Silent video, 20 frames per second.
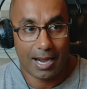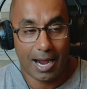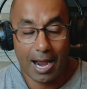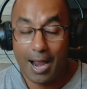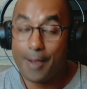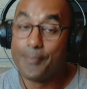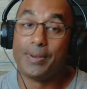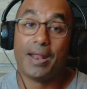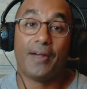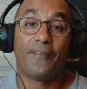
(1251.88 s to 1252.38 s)

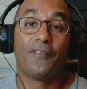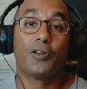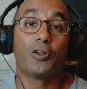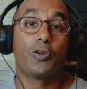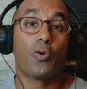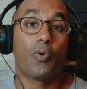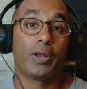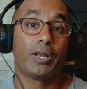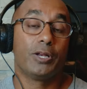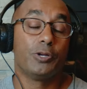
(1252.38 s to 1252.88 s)
I'm never
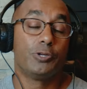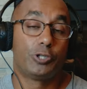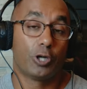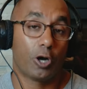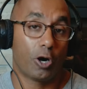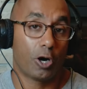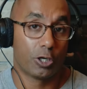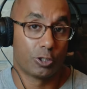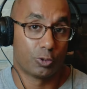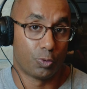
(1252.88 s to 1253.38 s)
going to
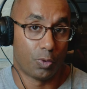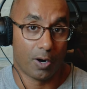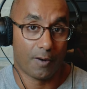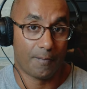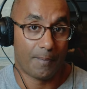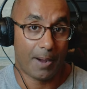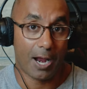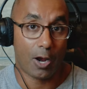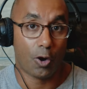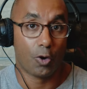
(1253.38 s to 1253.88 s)
charge one
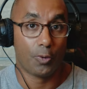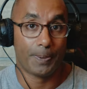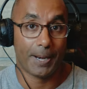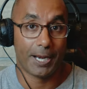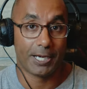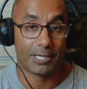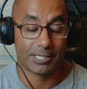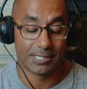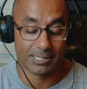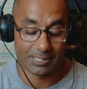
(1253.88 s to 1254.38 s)
of my own
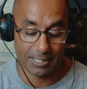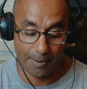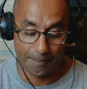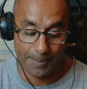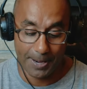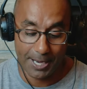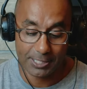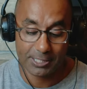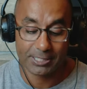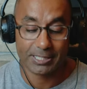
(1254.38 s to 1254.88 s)
patients. A
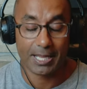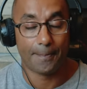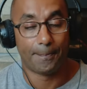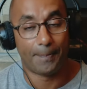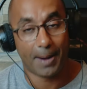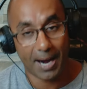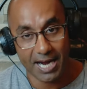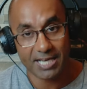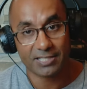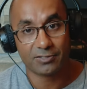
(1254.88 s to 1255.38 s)
patient that
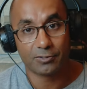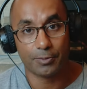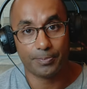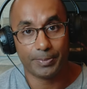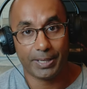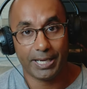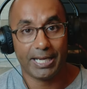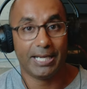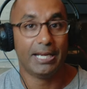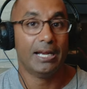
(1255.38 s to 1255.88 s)
buys from
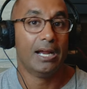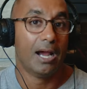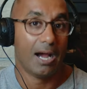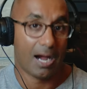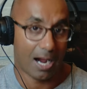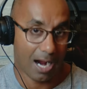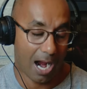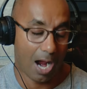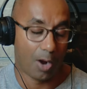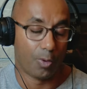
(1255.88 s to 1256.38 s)
me,
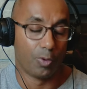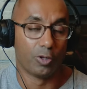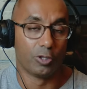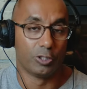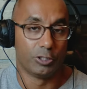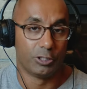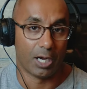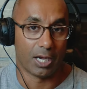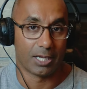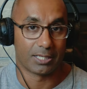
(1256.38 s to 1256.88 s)
I will
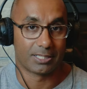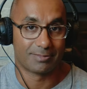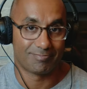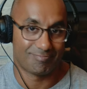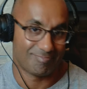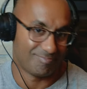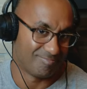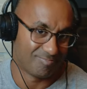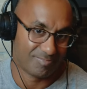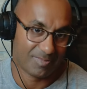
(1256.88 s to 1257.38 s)
adjust.
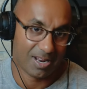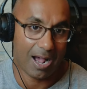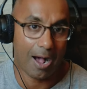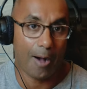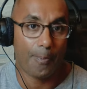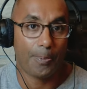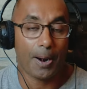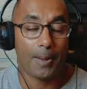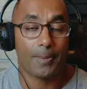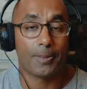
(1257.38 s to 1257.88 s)

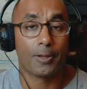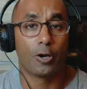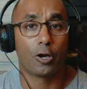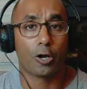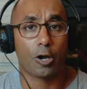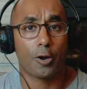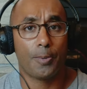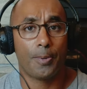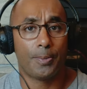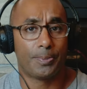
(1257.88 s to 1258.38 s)
I'll probably
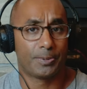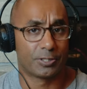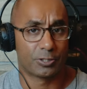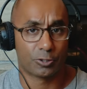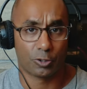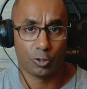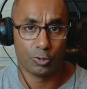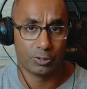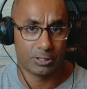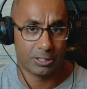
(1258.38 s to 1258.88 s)
hook them up with
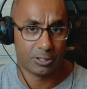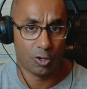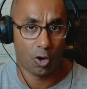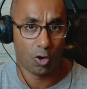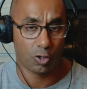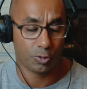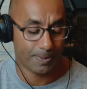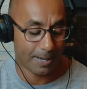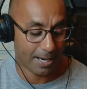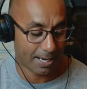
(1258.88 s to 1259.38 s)
screws and
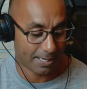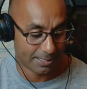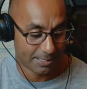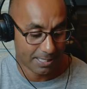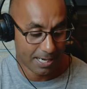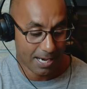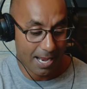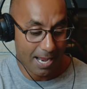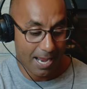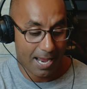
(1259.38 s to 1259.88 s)
nose pads
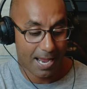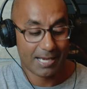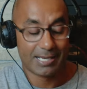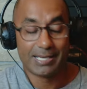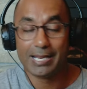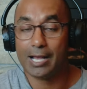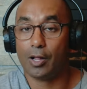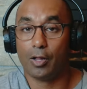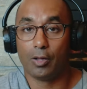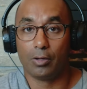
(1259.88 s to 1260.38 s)

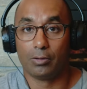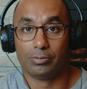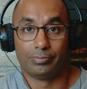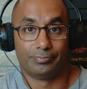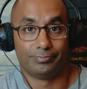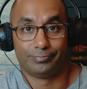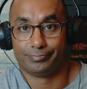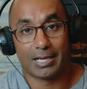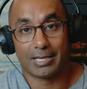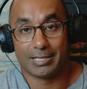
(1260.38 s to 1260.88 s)

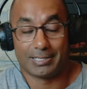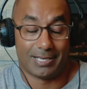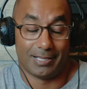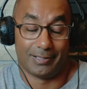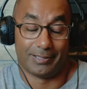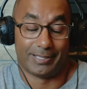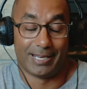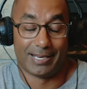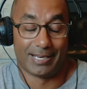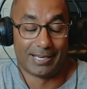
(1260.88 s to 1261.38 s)
until,
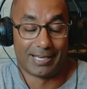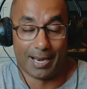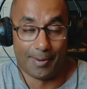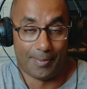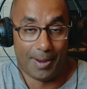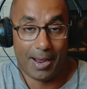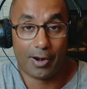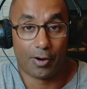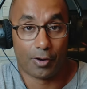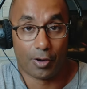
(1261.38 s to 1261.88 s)
until the end of time.
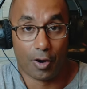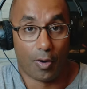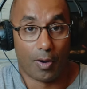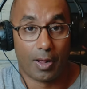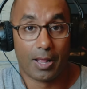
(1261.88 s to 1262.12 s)
I don't know.